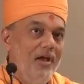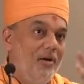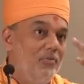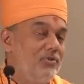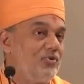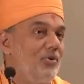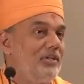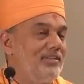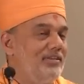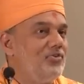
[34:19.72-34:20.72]
Amol scored
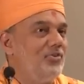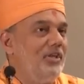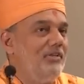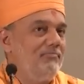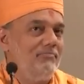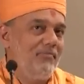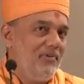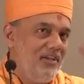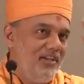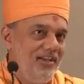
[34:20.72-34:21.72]
a century
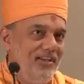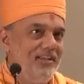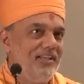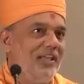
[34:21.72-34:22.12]
and he